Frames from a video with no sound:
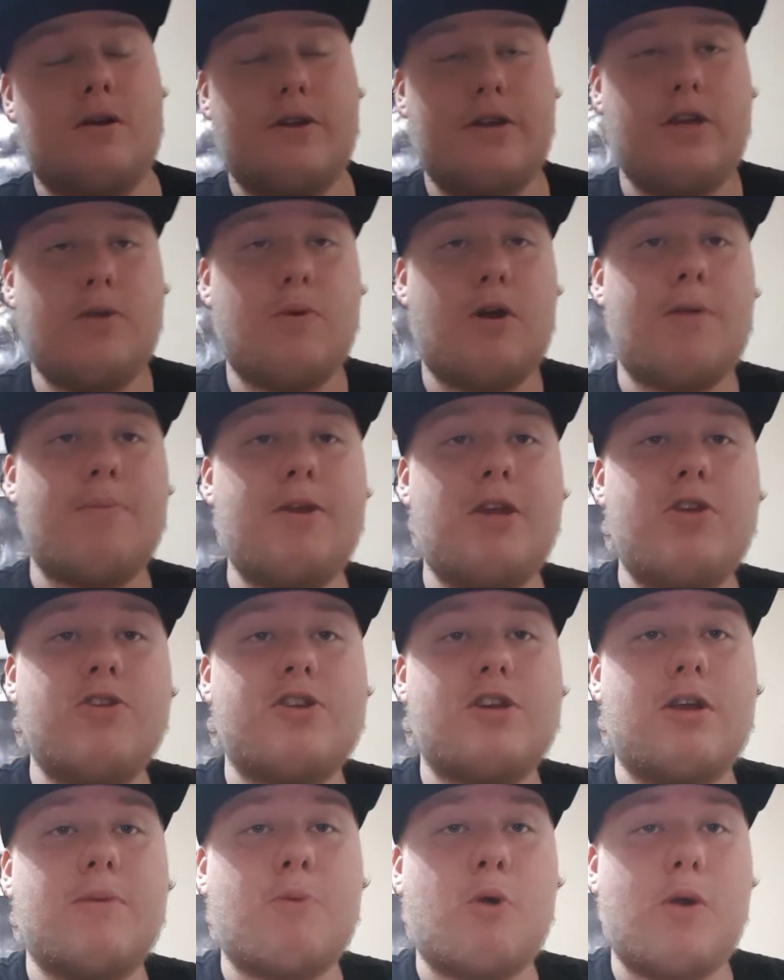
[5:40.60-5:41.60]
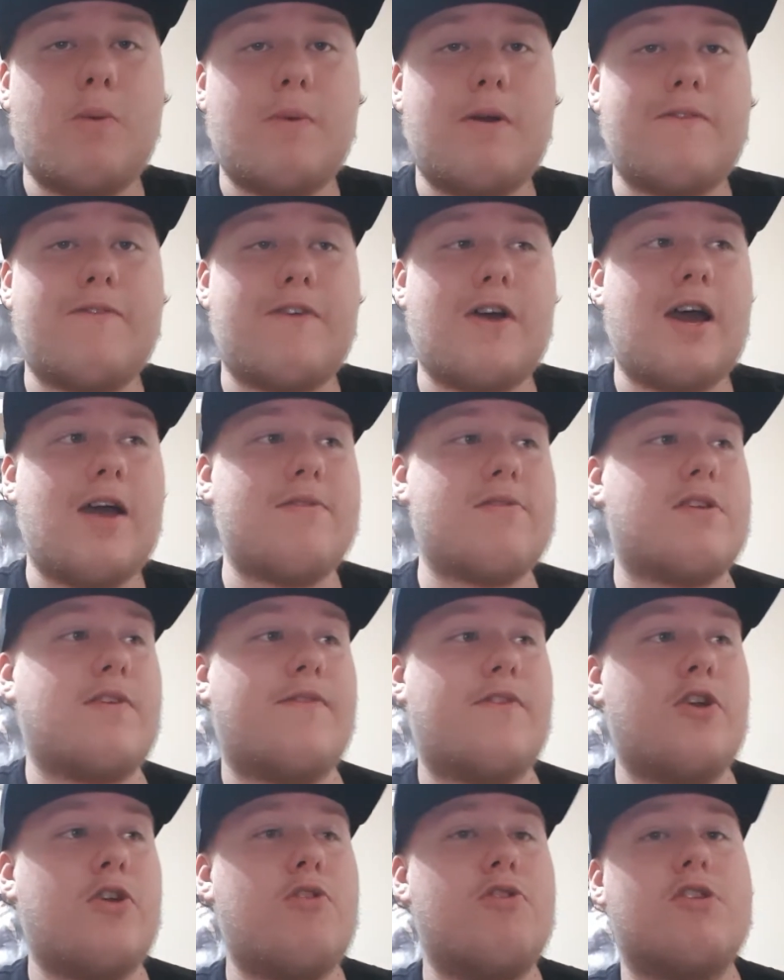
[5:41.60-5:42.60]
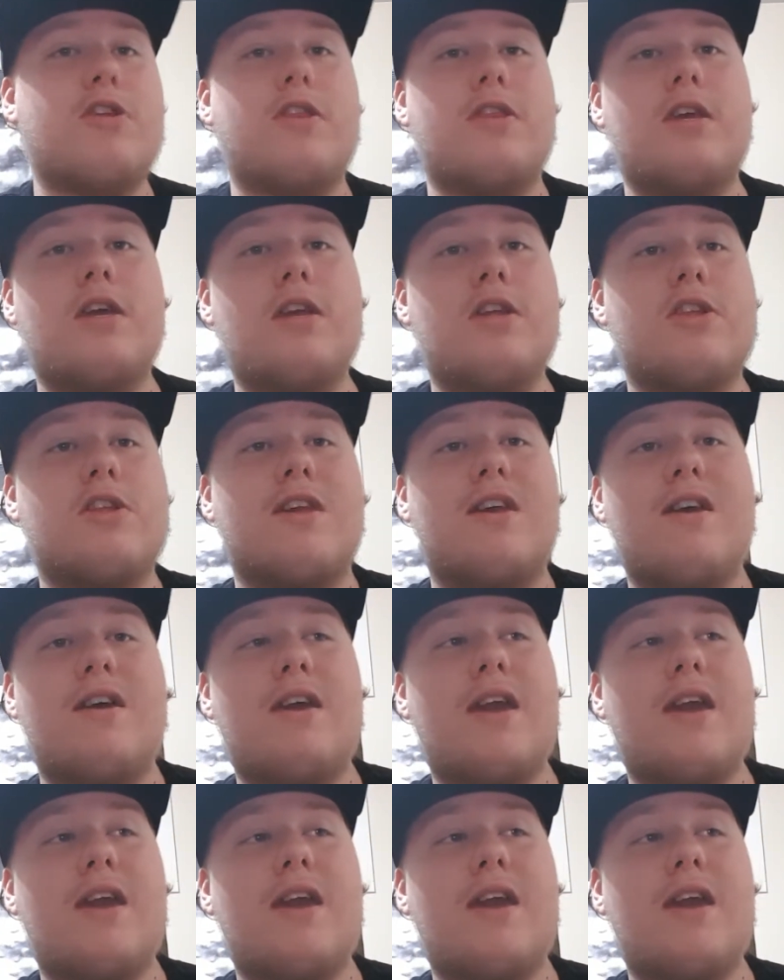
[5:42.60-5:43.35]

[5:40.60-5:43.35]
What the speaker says: you want to be using your 0.15s if you're using these.